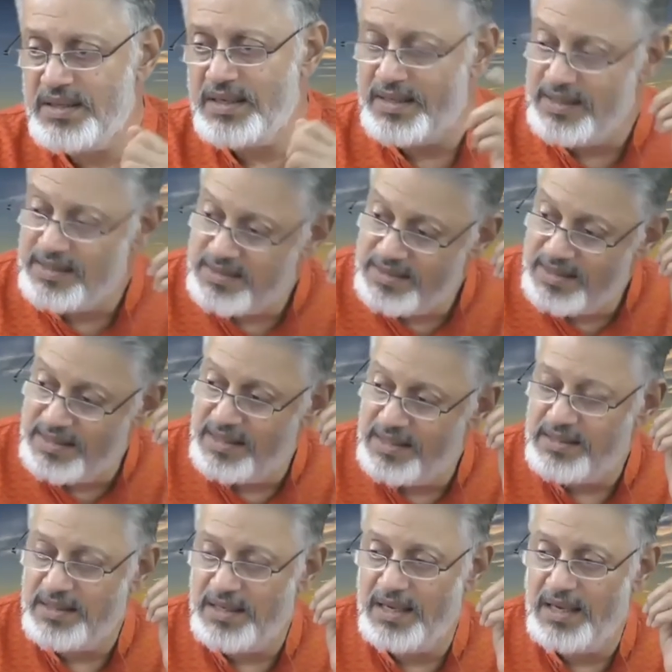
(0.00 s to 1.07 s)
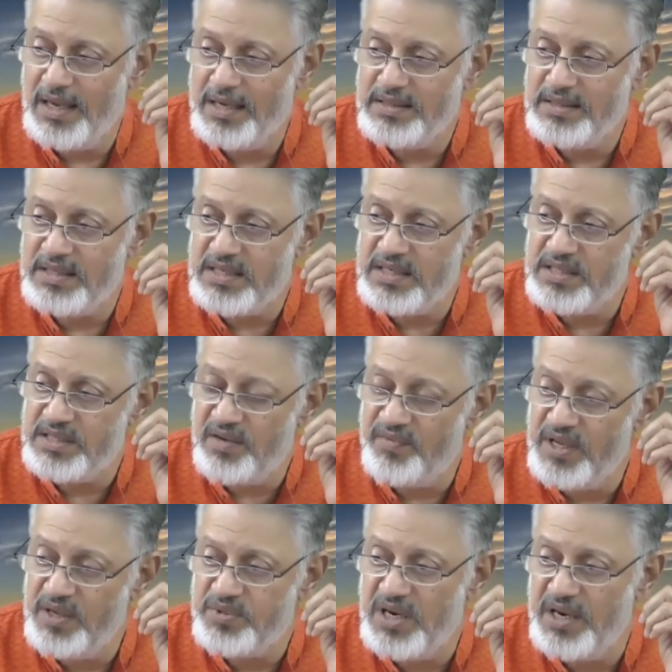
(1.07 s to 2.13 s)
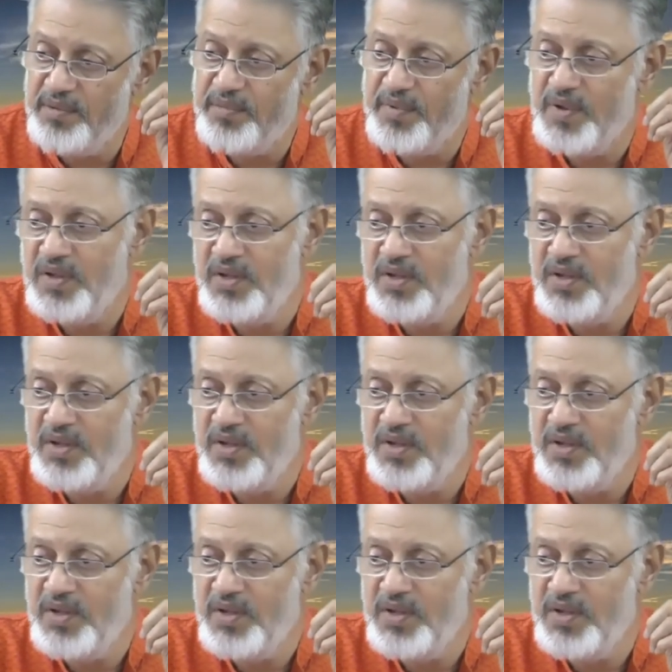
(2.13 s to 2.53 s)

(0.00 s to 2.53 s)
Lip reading: That is the existence of Dikshli.